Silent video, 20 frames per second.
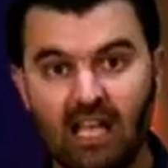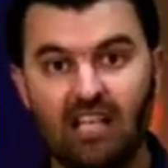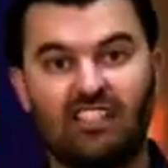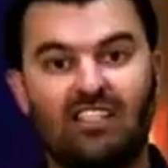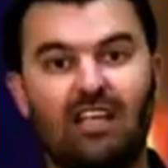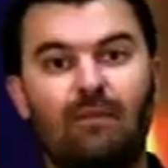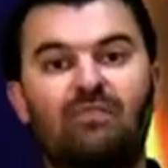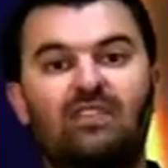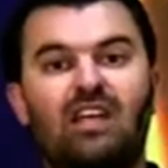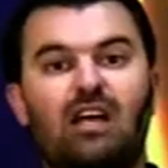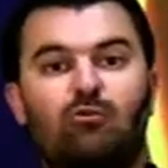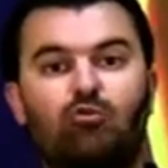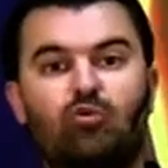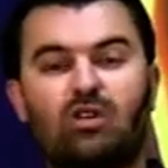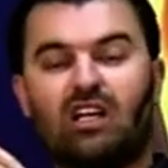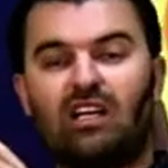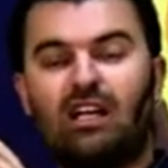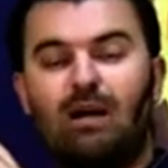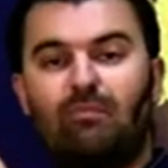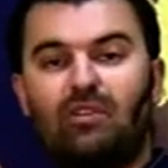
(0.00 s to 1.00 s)
Sometimes we
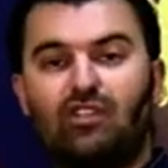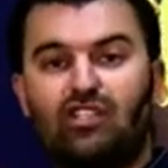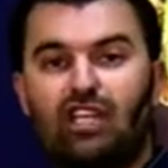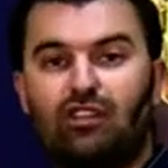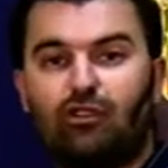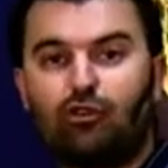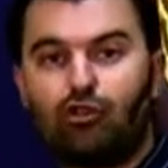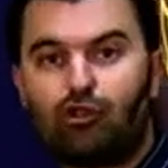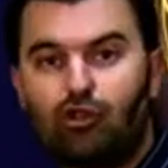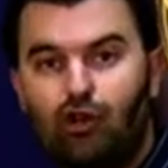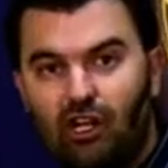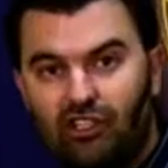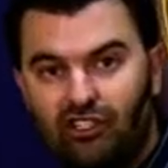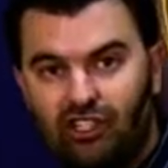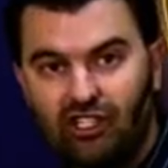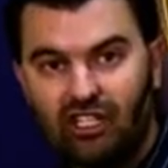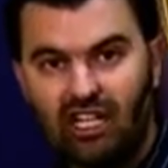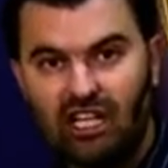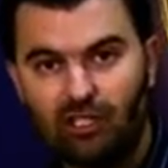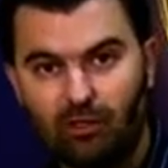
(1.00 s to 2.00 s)
accomplish that through
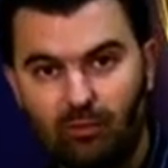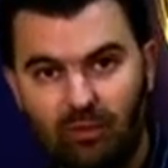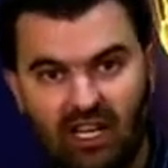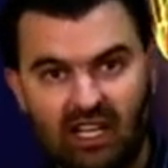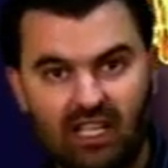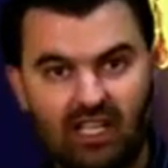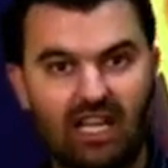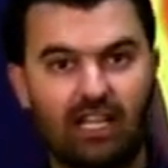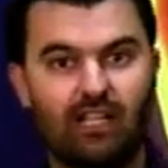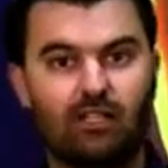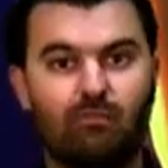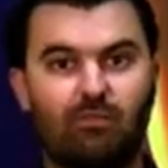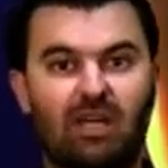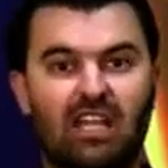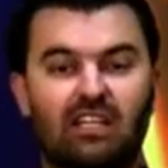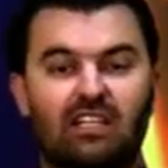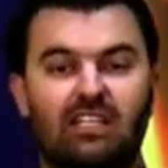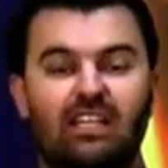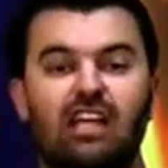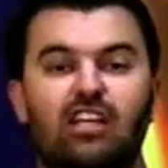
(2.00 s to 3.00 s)
transcendental medica-
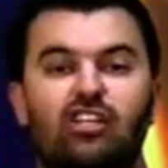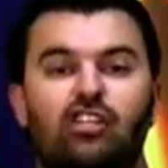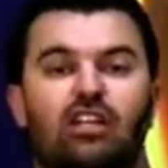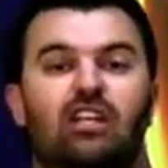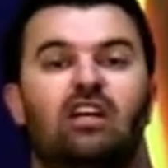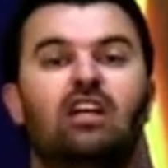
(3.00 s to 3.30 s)
meditation.